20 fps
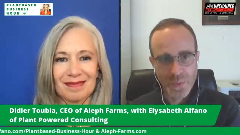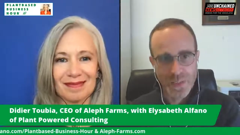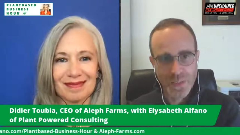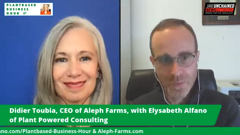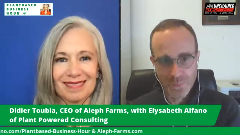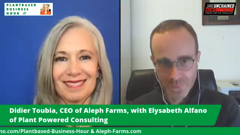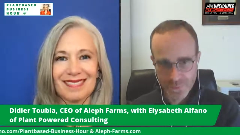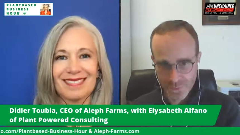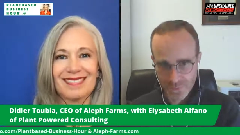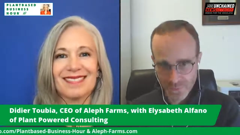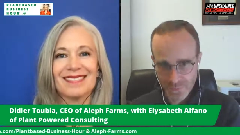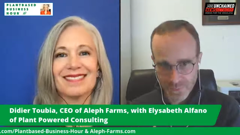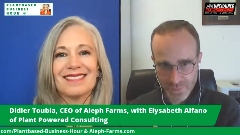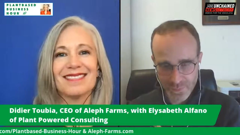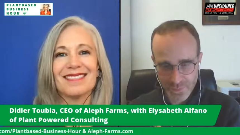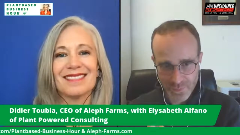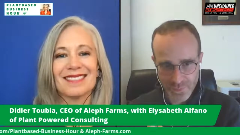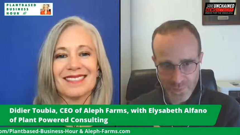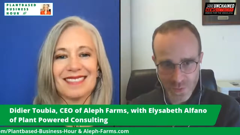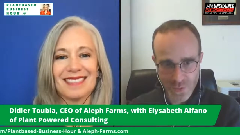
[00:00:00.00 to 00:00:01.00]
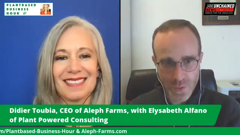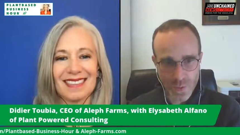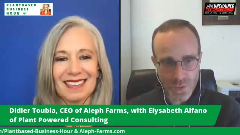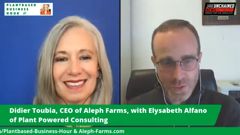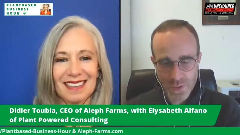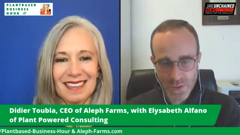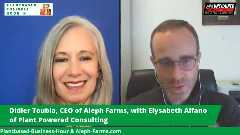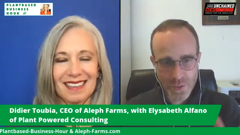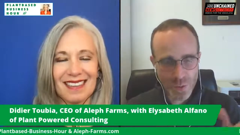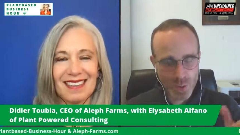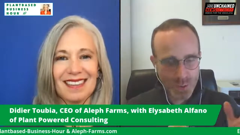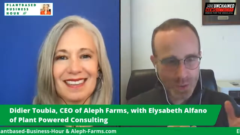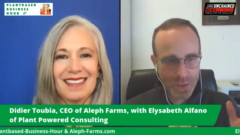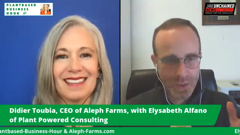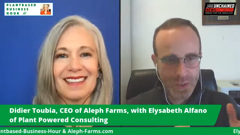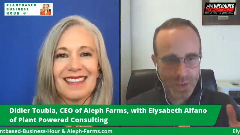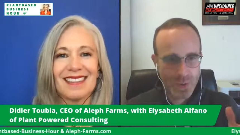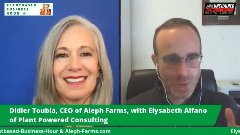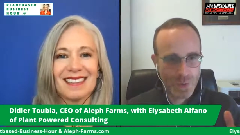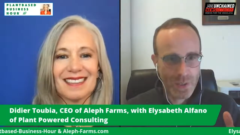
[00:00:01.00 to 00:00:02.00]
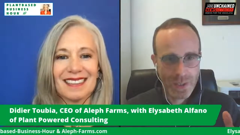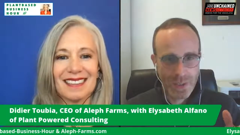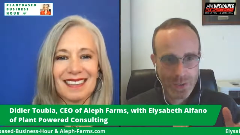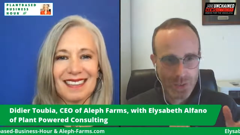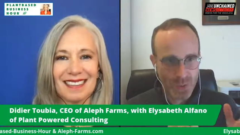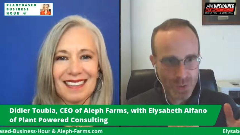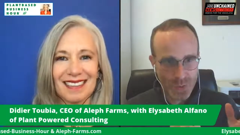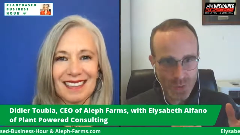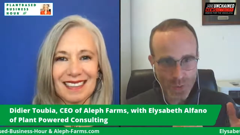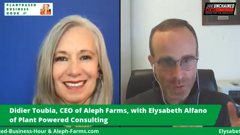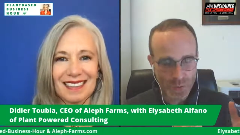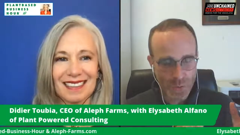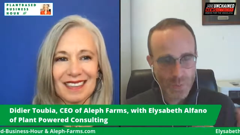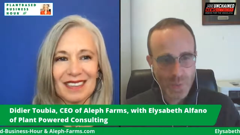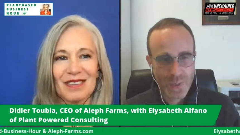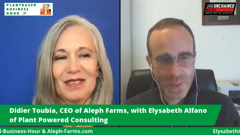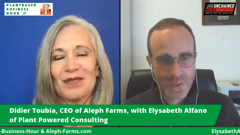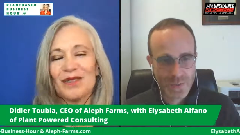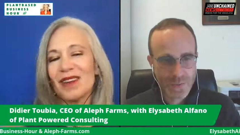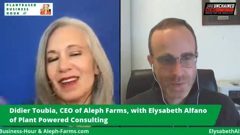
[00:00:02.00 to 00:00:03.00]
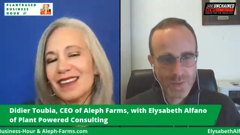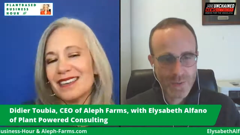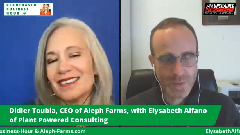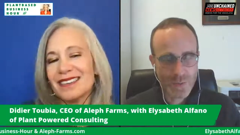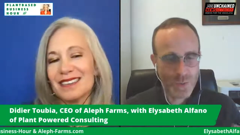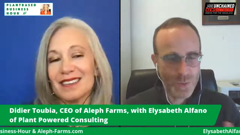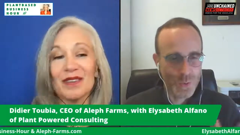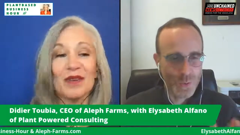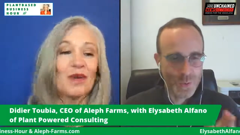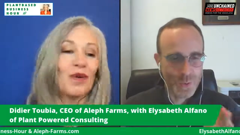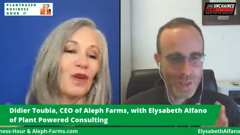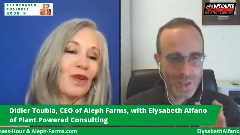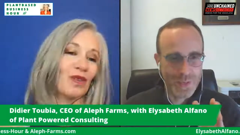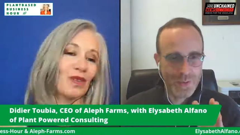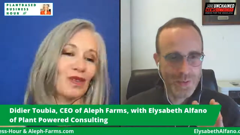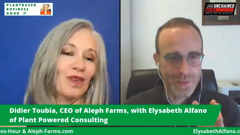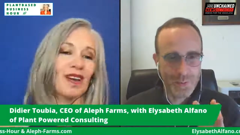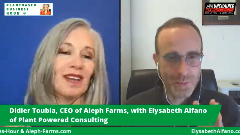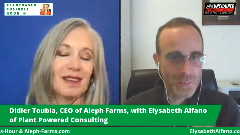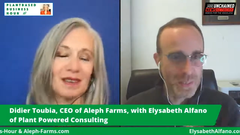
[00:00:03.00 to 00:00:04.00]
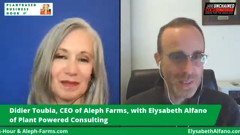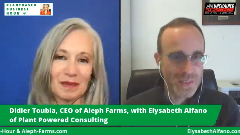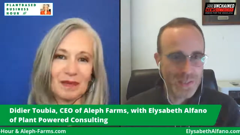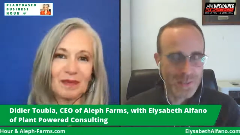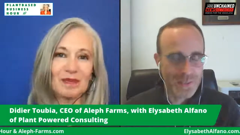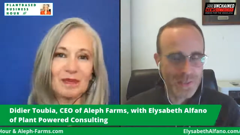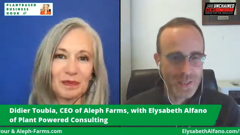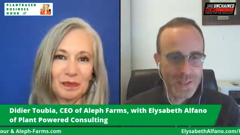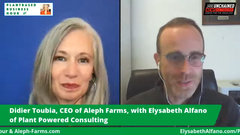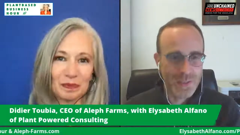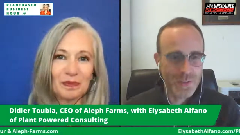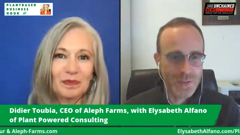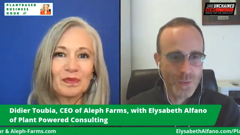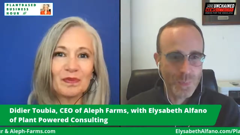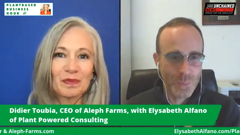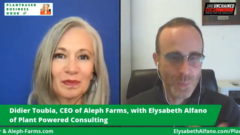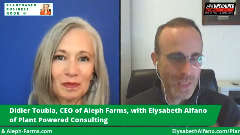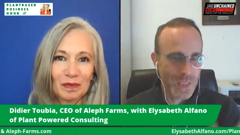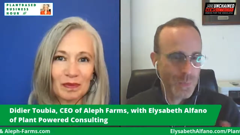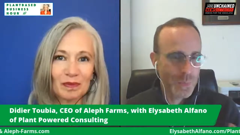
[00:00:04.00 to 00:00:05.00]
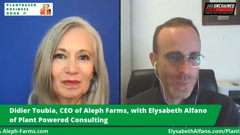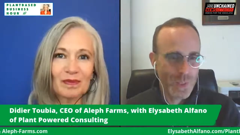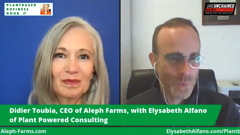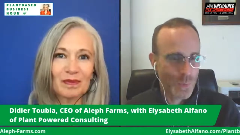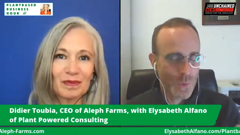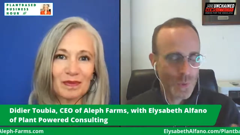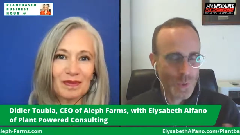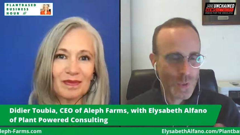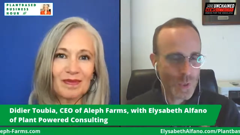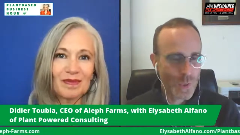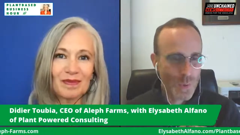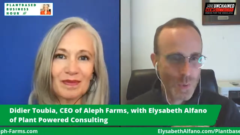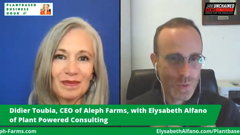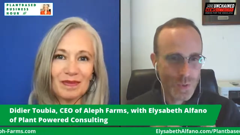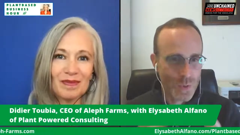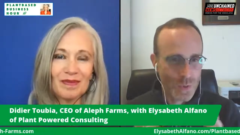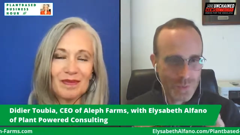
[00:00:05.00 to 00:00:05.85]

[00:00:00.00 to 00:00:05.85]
Speaker 1: meaning so either you you ate just plants right. or you eat meat and, and the plant-based products were